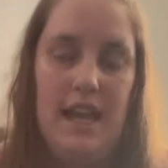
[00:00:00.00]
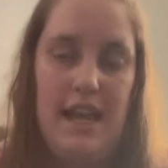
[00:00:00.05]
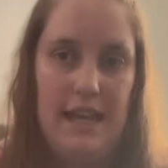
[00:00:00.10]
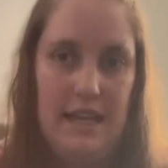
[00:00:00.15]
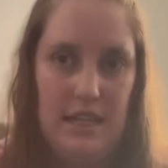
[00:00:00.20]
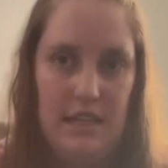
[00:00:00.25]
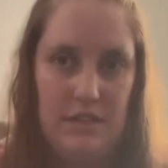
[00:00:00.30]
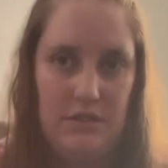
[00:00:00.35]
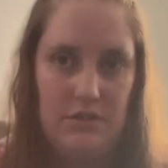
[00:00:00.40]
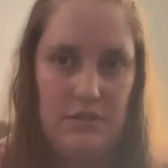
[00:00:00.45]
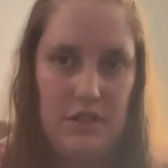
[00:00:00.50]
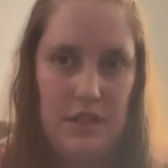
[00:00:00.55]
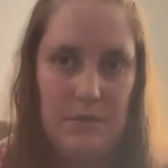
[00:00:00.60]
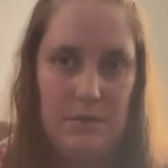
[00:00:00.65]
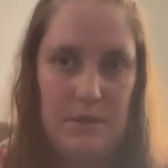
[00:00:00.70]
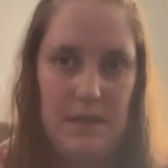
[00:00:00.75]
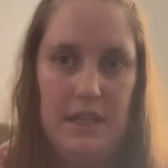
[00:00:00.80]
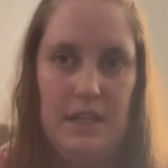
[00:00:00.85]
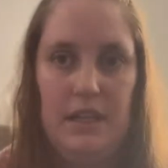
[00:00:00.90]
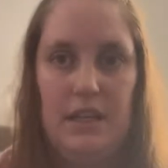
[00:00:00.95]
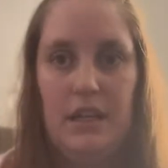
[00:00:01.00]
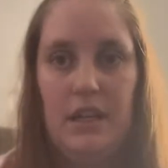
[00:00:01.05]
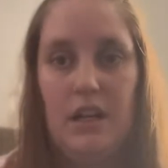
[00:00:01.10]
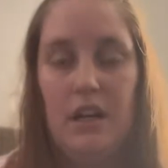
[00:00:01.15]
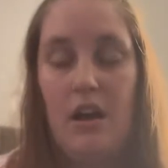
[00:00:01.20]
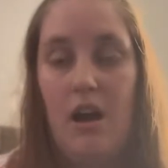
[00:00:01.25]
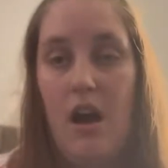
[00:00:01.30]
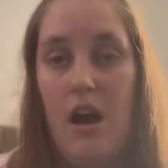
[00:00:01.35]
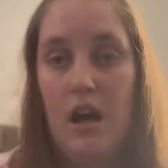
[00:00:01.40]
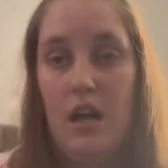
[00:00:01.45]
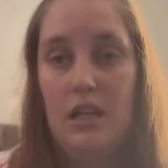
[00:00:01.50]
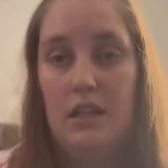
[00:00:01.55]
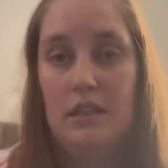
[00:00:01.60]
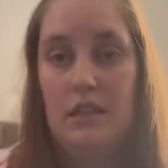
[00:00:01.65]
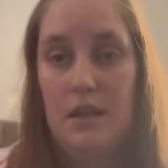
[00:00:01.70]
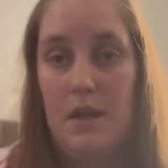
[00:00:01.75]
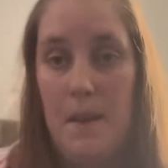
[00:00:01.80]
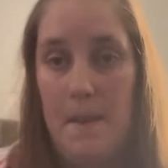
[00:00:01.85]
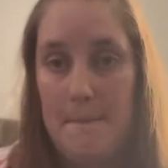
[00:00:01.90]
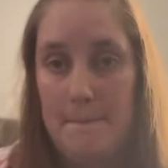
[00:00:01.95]
a trip here on
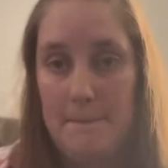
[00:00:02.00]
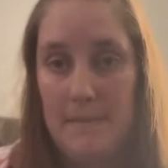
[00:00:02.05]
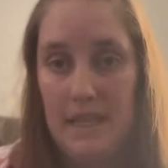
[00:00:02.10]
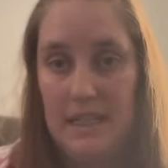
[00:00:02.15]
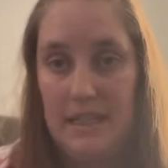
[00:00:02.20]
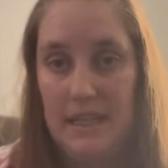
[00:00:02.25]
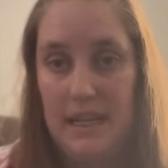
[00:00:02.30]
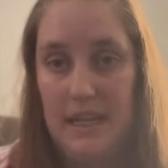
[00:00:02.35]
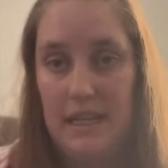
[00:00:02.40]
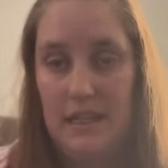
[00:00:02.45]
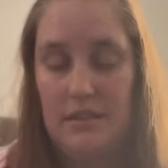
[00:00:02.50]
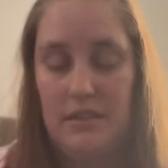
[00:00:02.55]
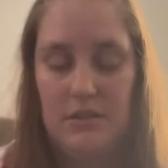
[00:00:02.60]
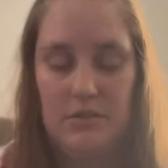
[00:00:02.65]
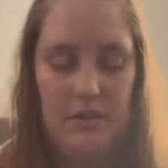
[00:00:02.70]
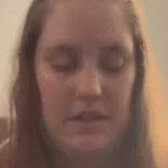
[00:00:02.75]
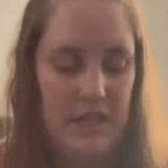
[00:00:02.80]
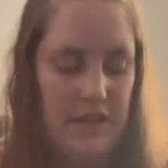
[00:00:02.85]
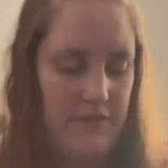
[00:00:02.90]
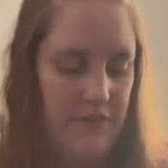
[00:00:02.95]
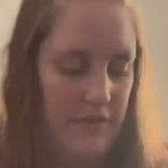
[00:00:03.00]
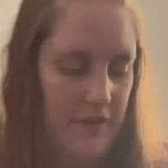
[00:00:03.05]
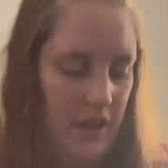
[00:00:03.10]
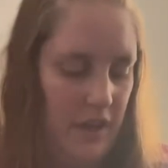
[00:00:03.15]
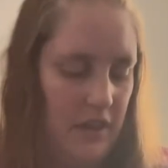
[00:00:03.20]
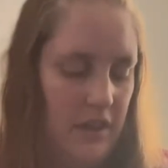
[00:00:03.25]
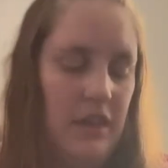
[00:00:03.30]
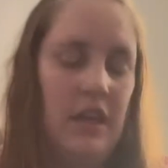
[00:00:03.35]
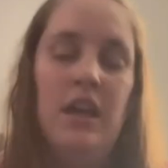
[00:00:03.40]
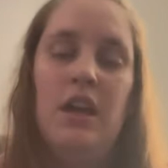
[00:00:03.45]
Monday, the 25th.